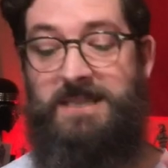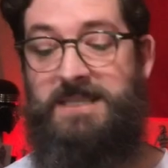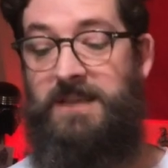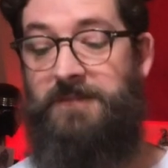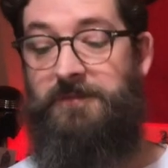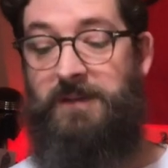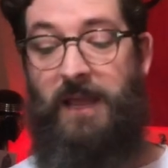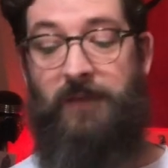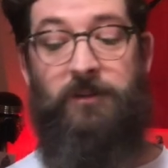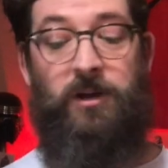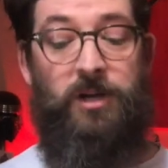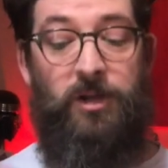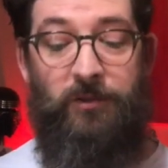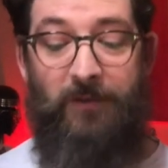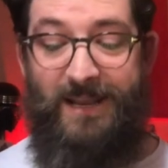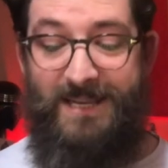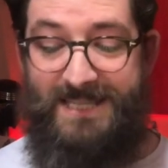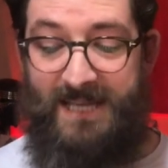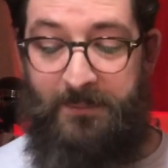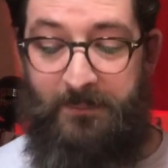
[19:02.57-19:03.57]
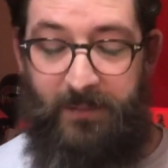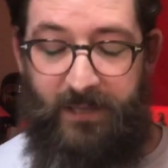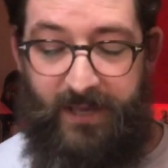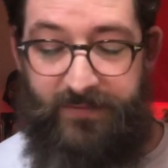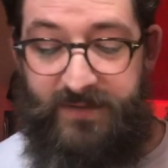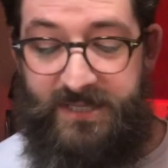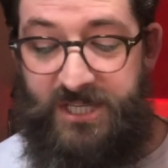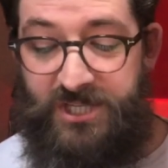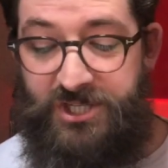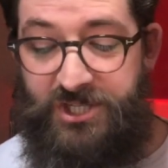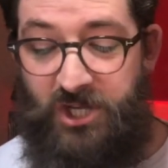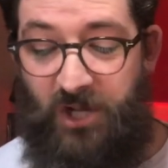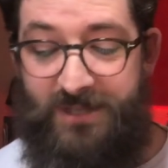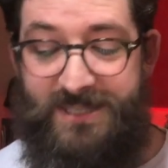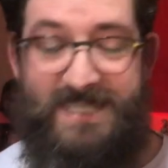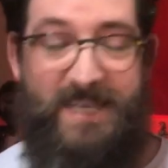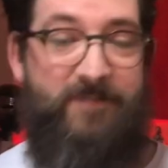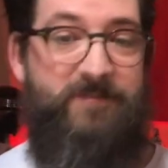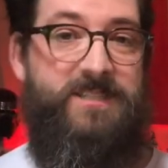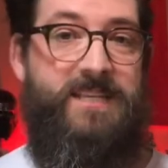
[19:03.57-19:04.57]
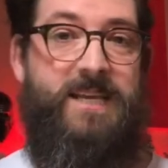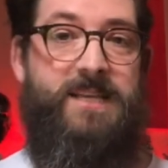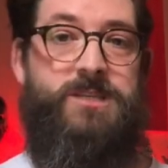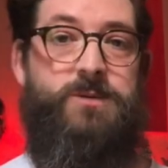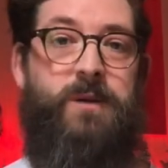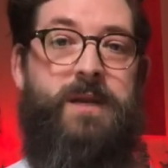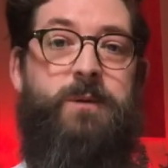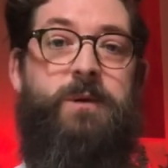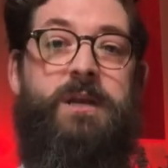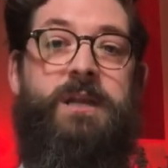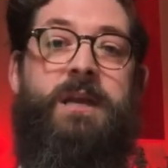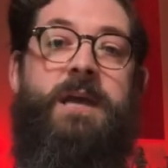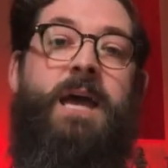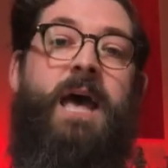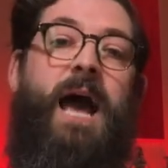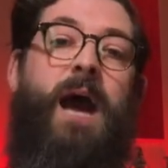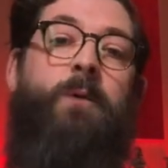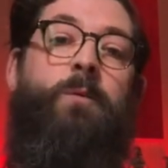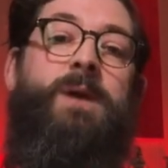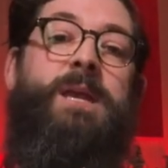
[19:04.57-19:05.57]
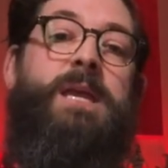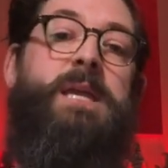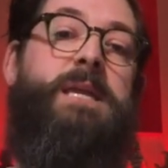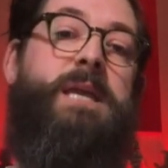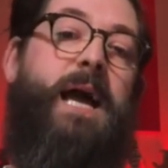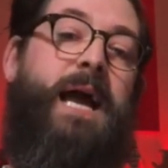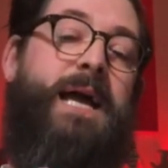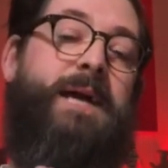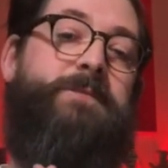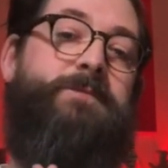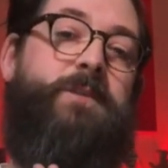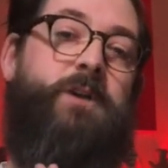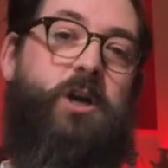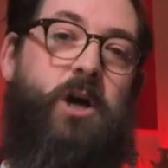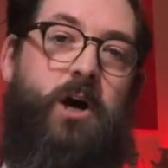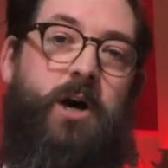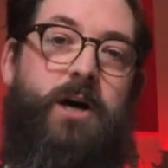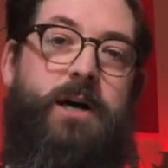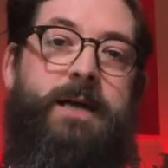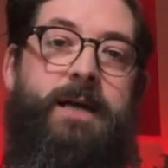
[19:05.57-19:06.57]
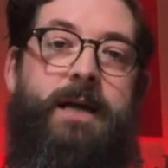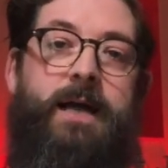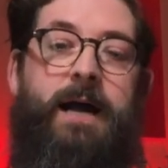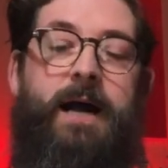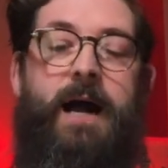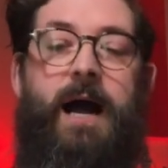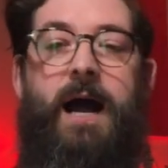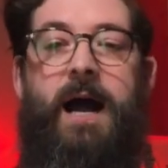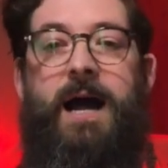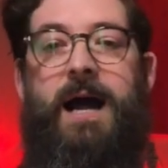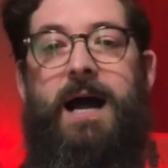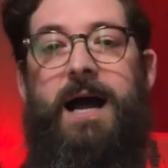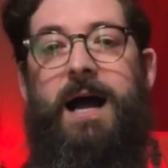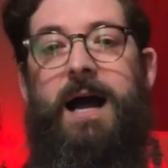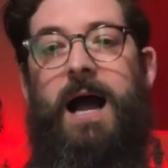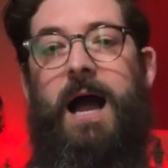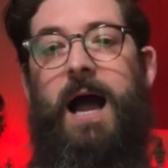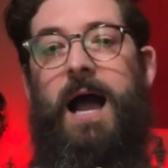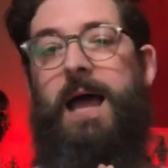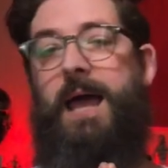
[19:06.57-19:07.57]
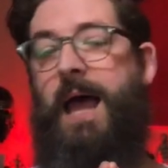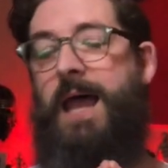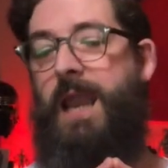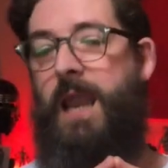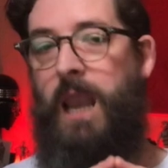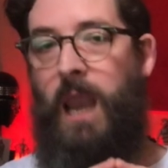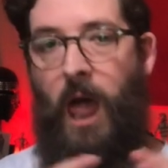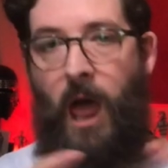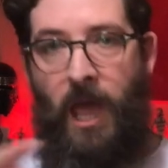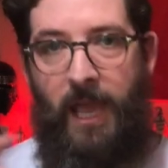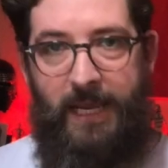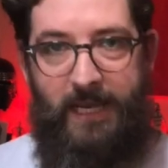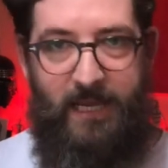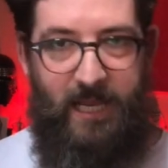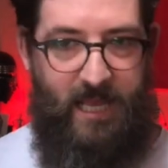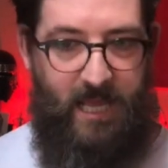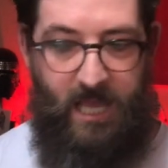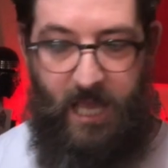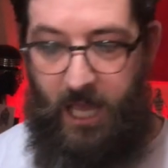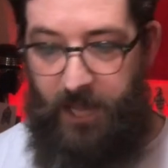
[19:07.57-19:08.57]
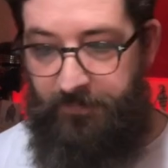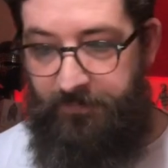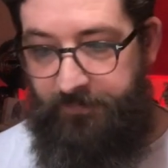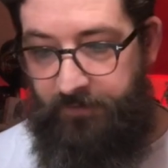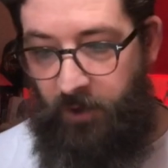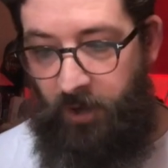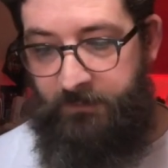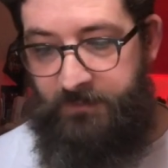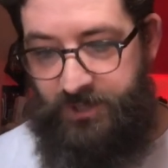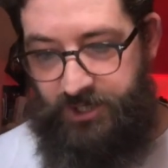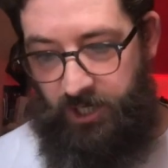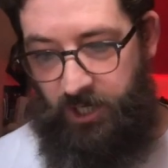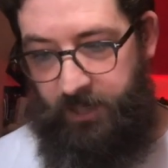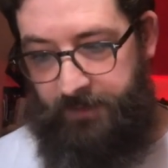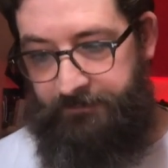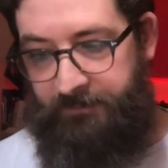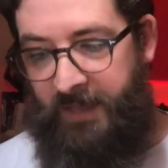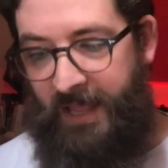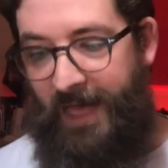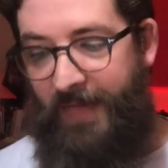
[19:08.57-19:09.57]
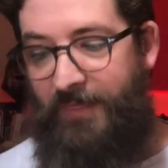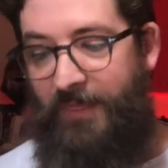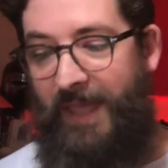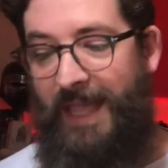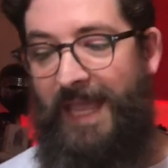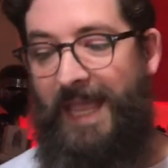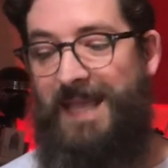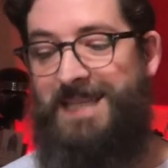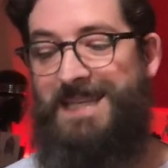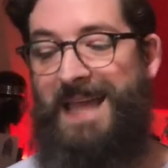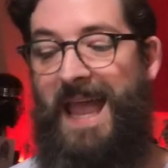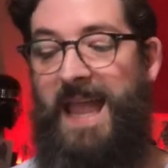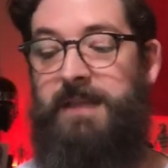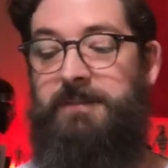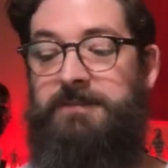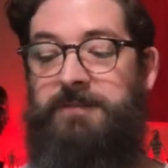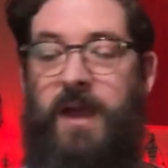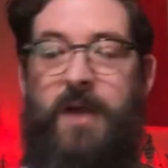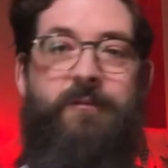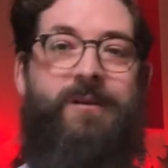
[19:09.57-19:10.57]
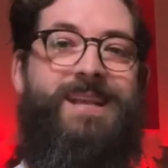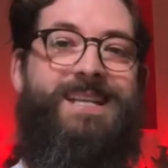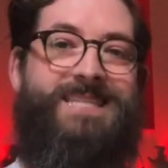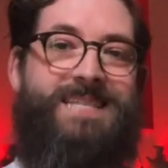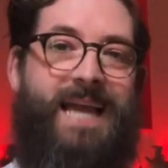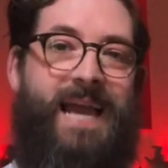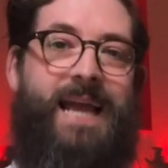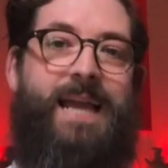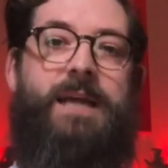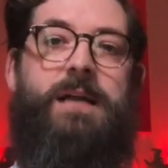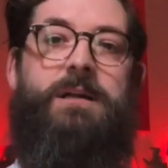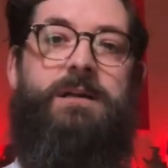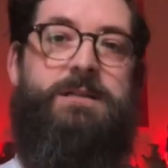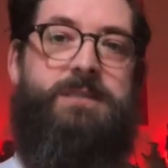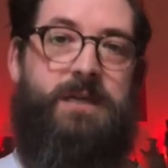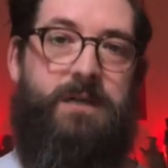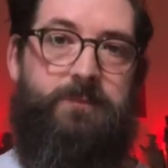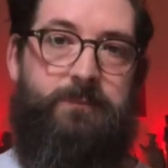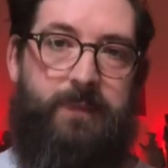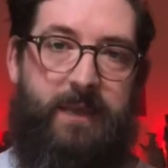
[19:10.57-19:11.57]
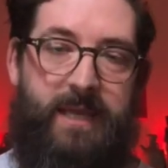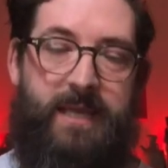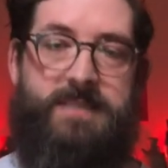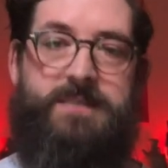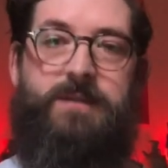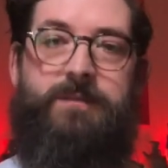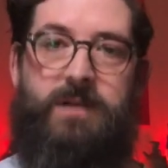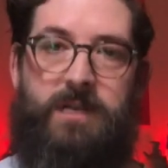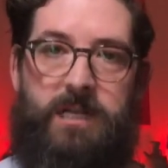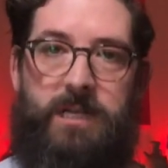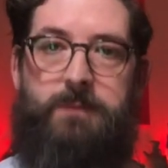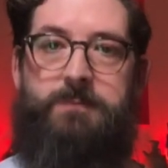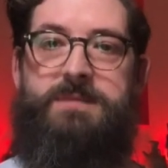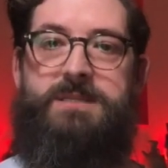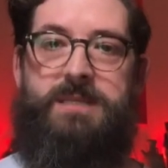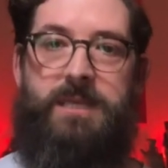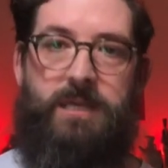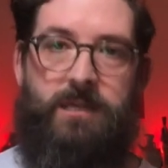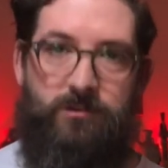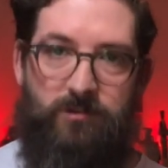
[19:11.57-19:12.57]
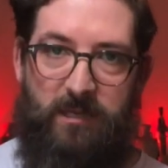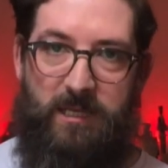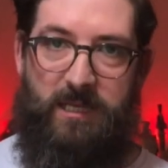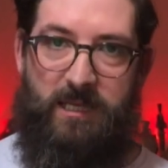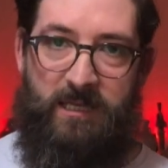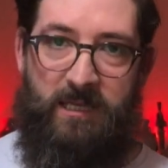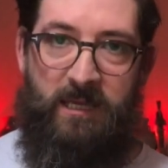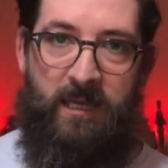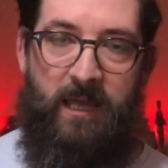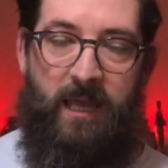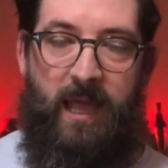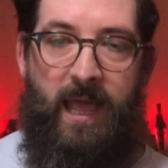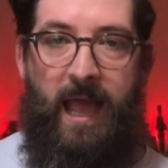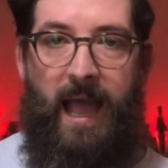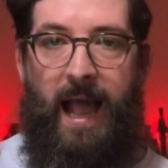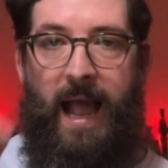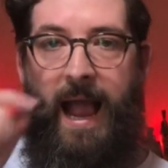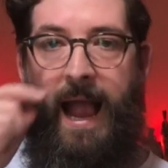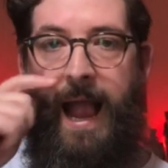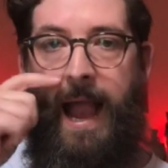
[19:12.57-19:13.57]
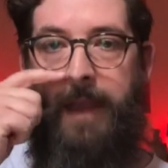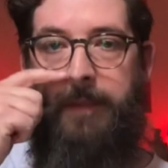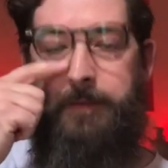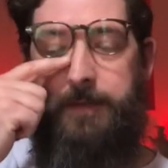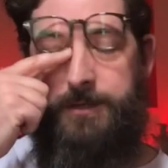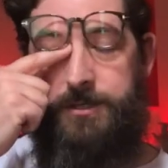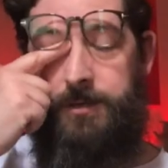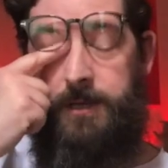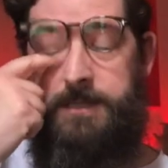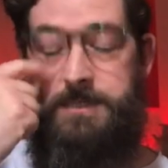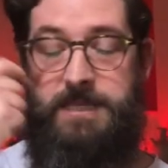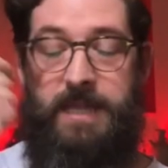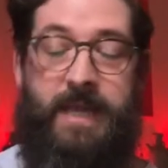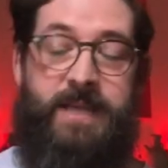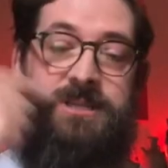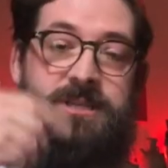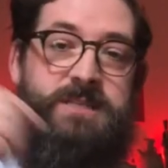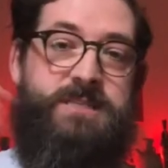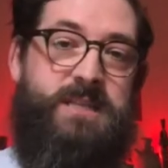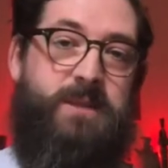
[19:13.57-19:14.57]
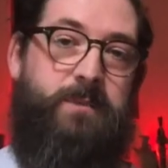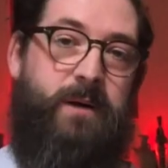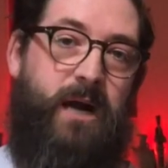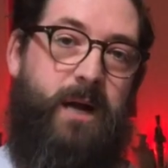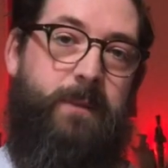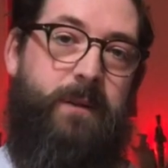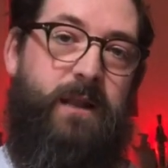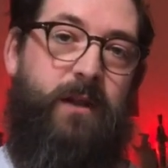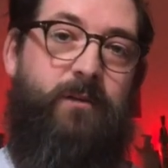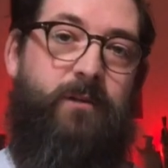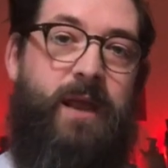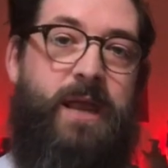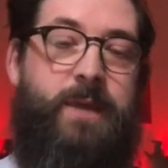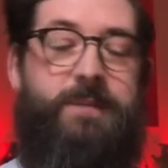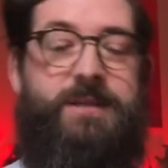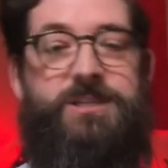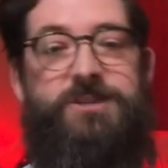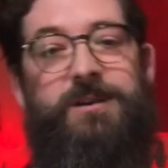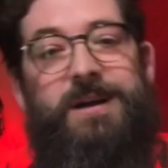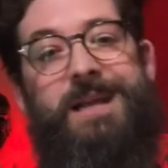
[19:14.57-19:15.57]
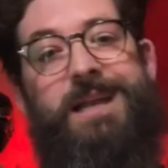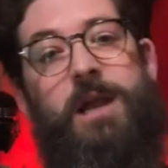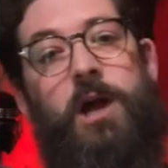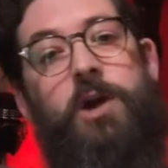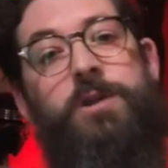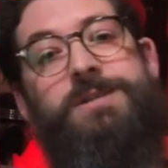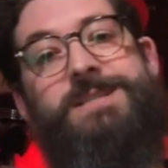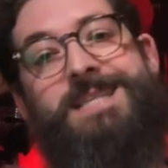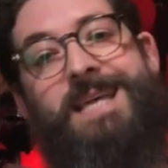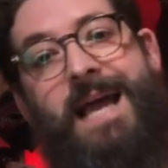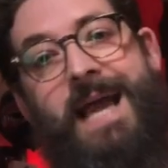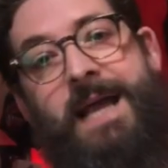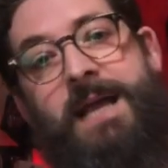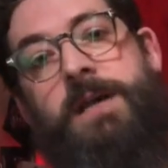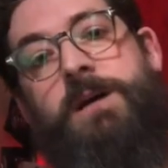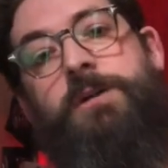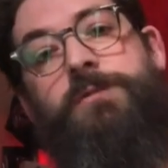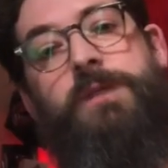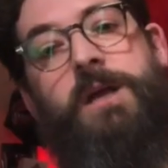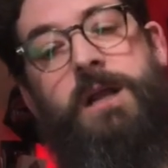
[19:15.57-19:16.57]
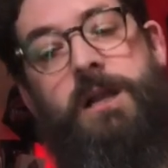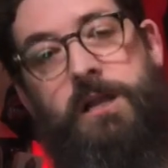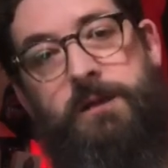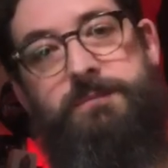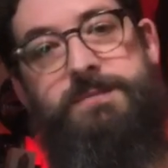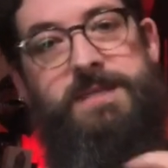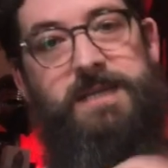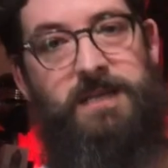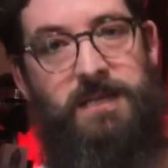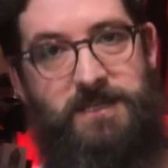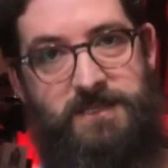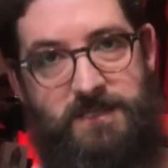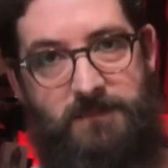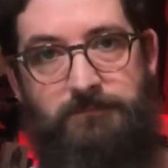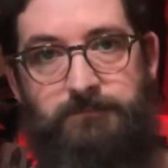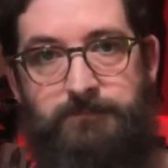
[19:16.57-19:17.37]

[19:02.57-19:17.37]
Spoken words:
differently. I've got another example here. This is John 17:21. And we have got a line here from John that is a very tangled up piece of clumsy Greek. And the translations of the Bible are aiming to try and untangle the clumsiness.